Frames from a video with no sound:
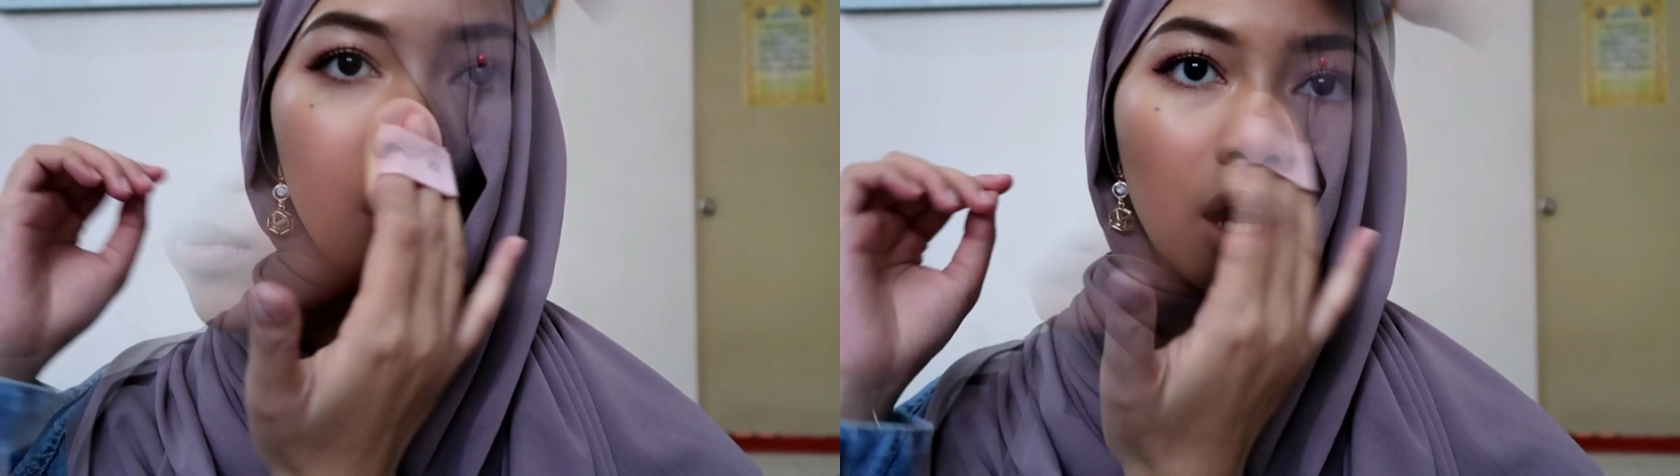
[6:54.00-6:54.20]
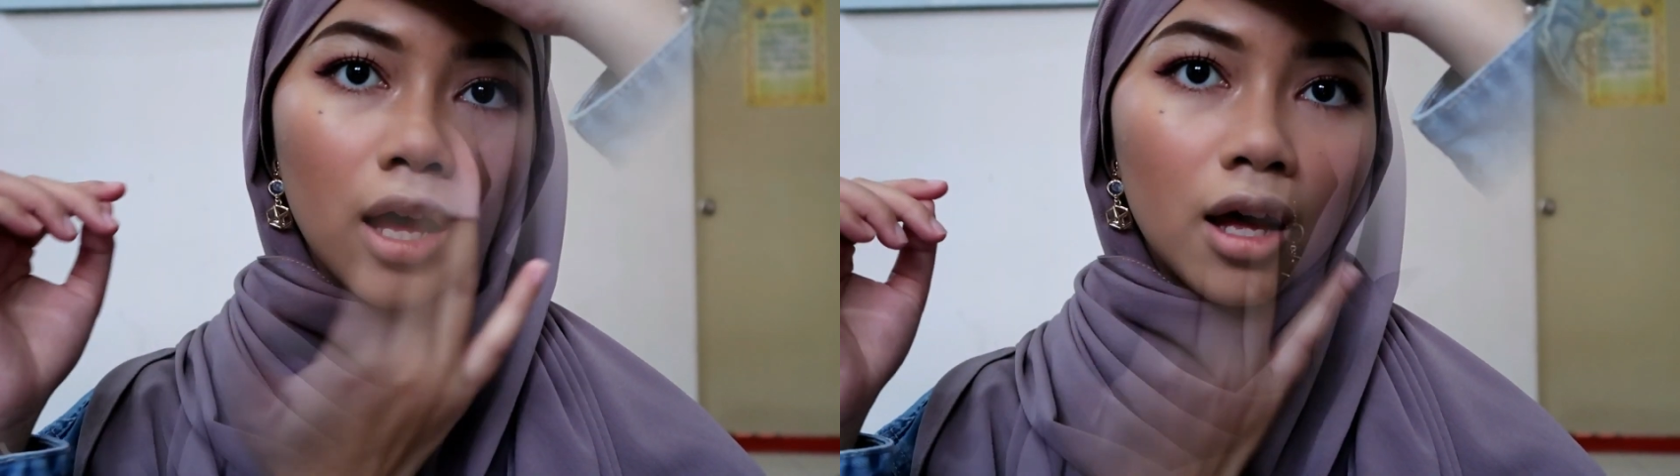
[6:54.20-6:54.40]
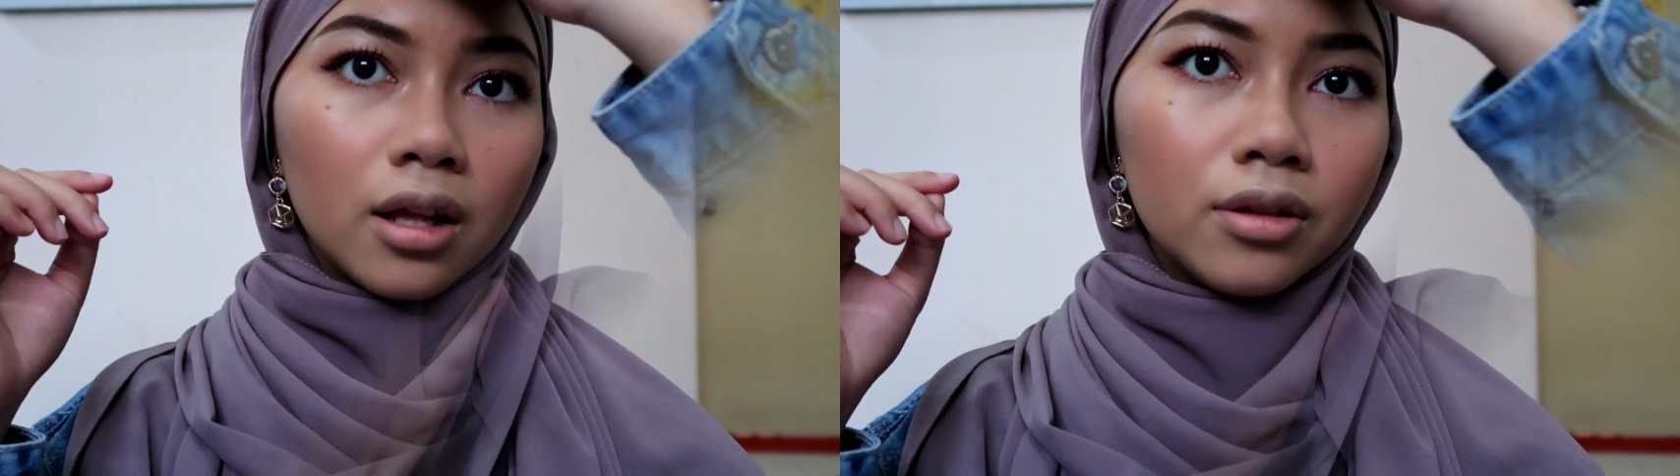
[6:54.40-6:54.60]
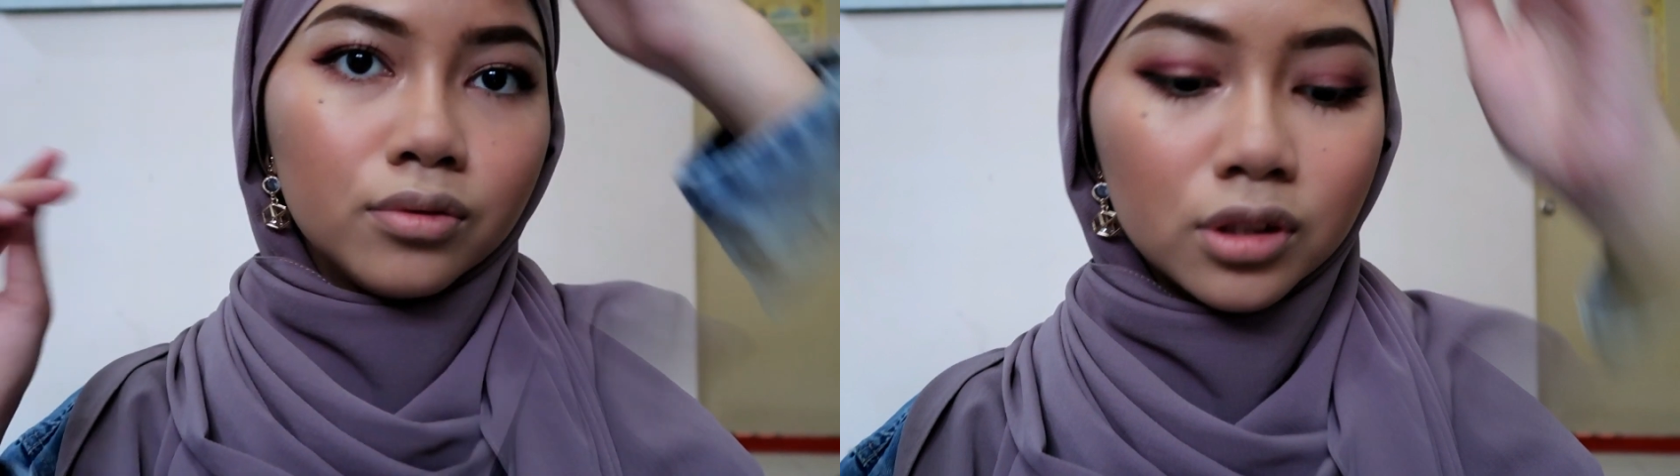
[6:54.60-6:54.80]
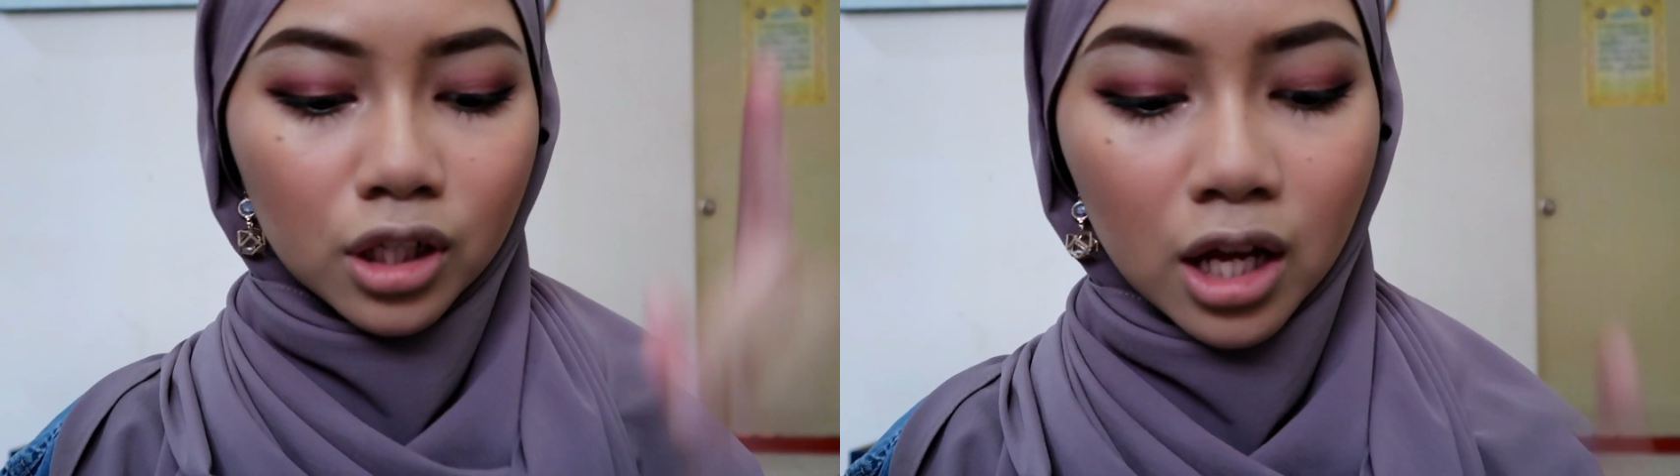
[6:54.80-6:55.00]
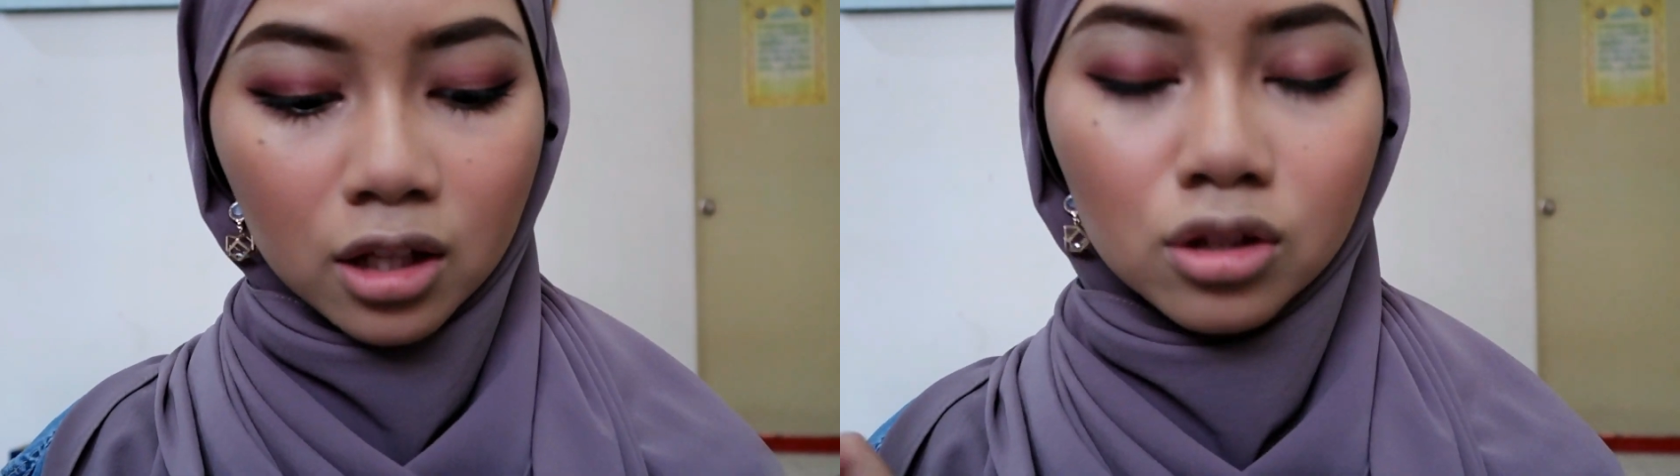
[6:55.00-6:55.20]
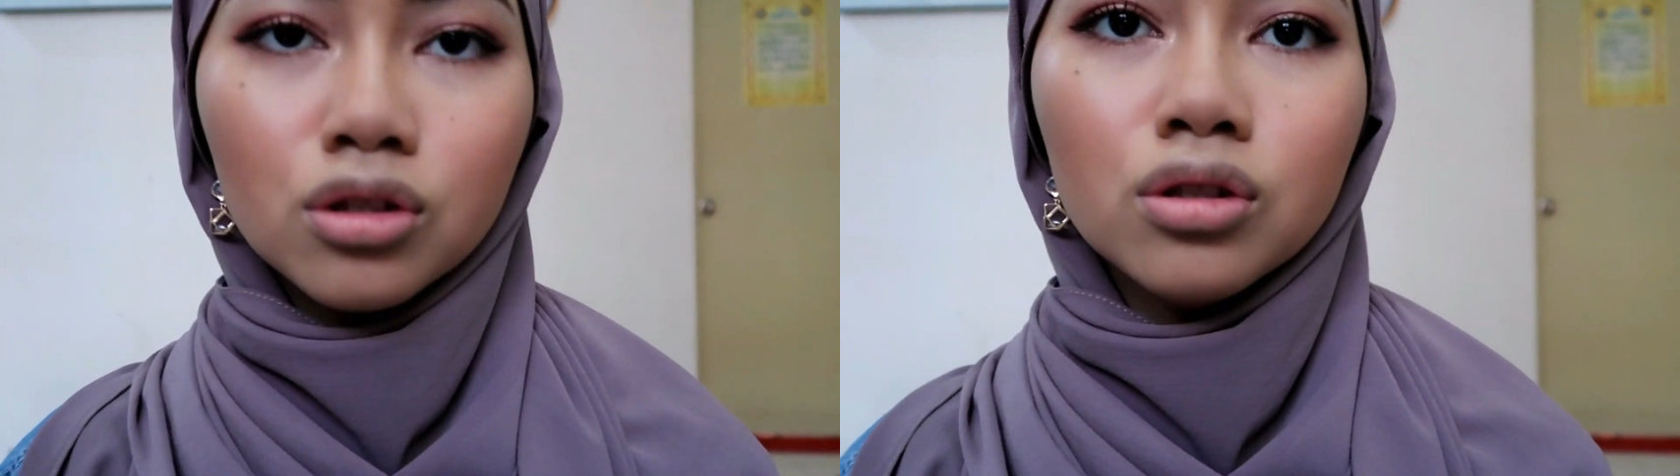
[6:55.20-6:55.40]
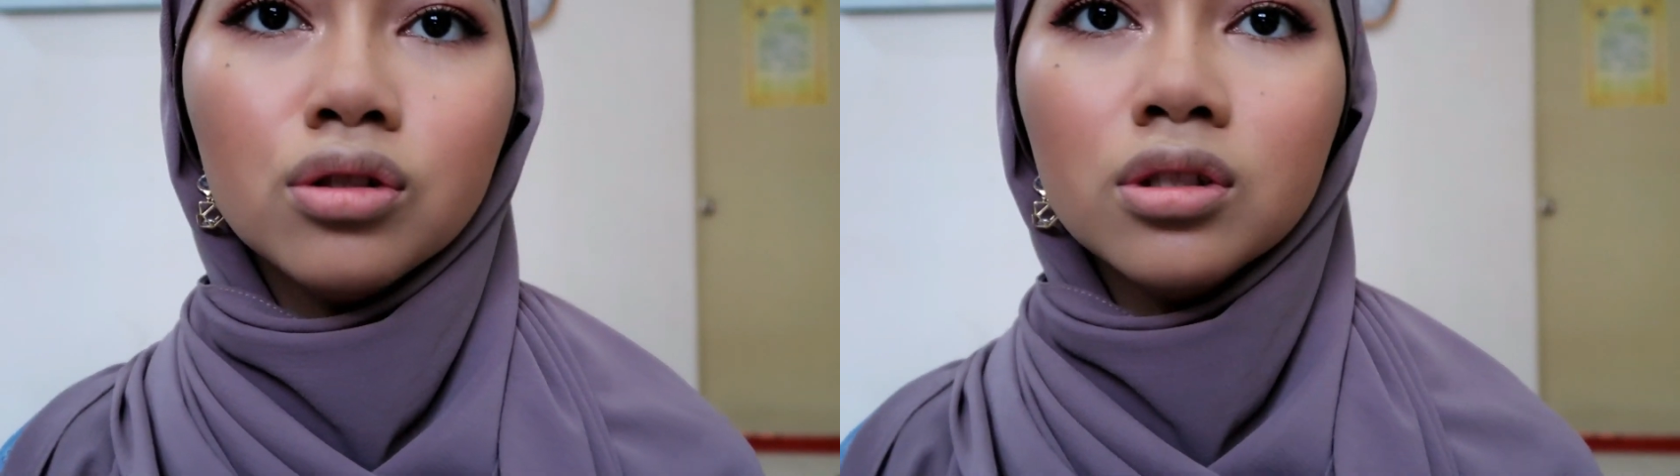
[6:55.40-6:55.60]
And we'll head
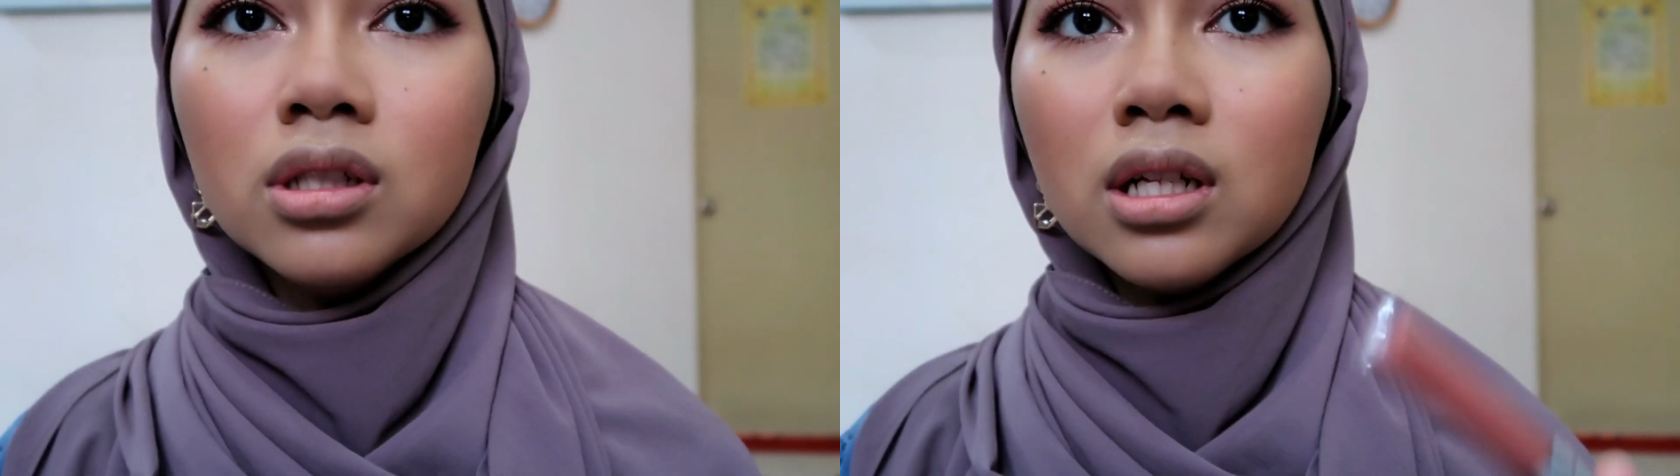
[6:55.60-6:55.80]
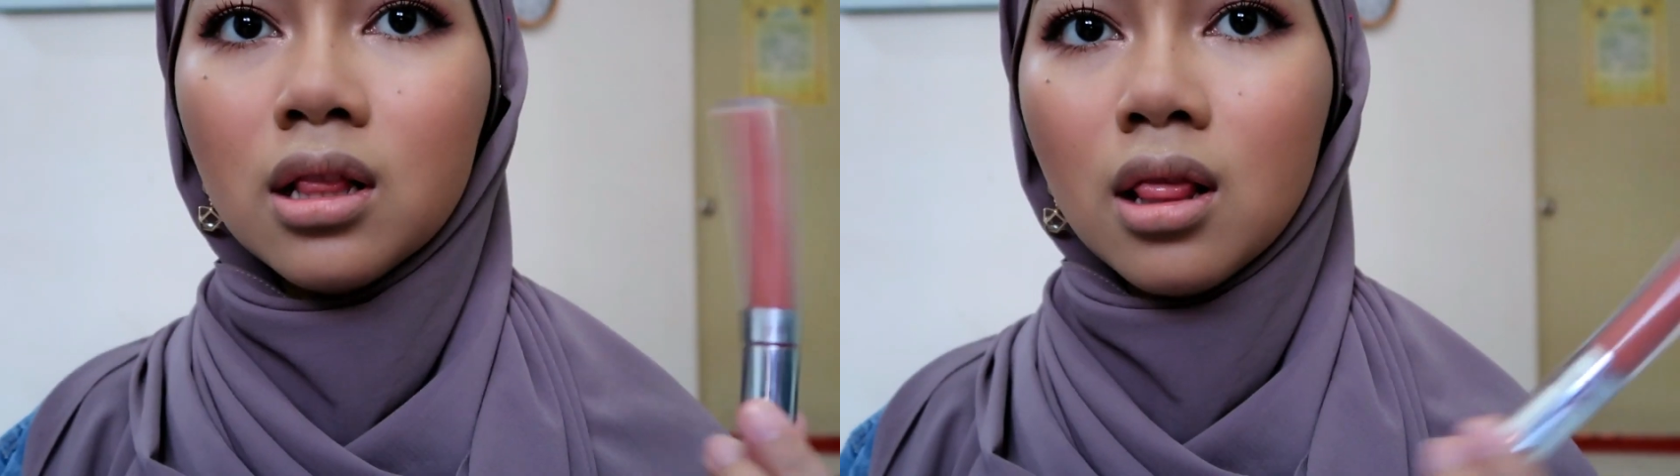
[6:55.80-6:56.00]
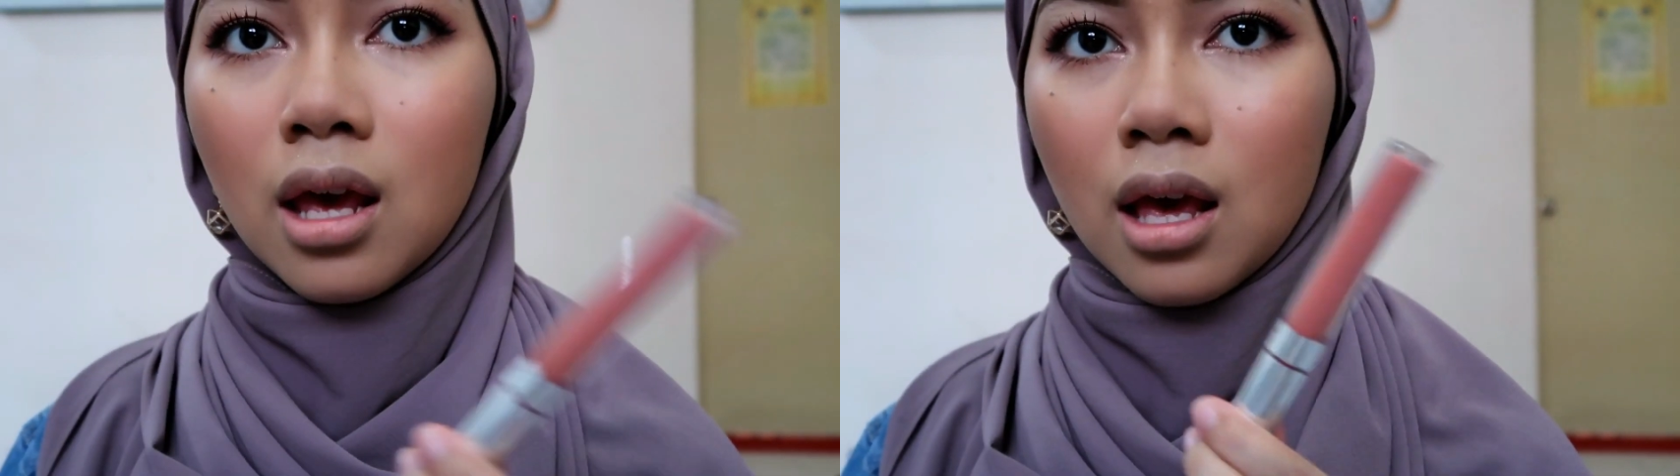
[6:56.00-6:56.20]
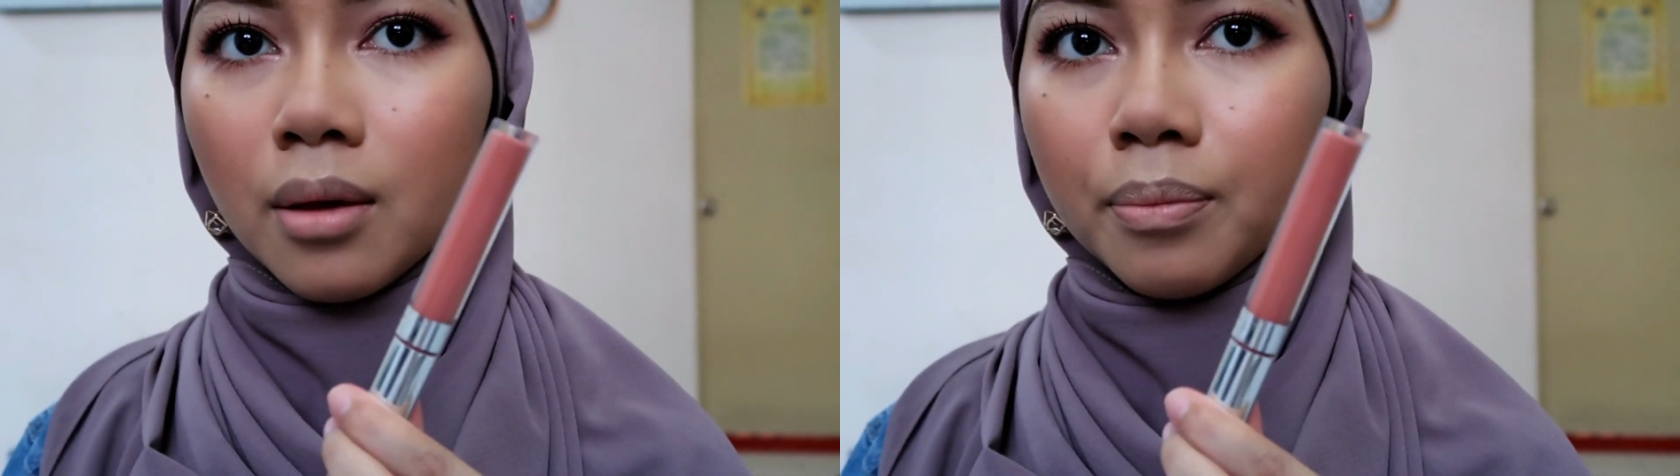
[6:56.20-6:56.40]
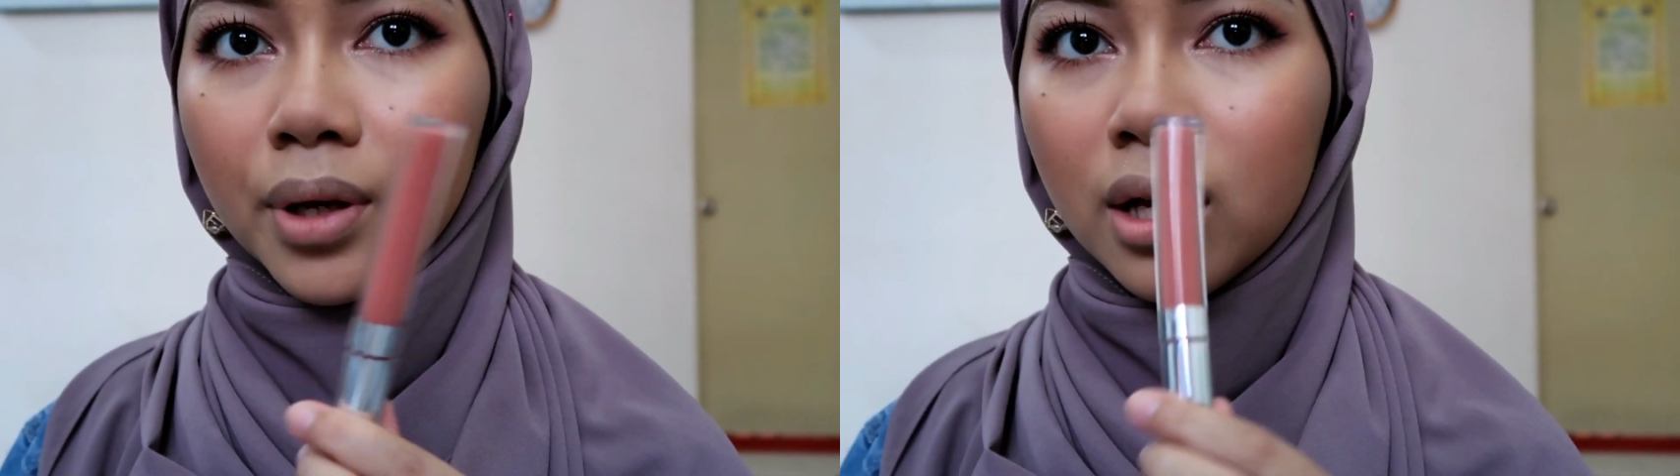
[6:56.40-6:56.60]
to the lip.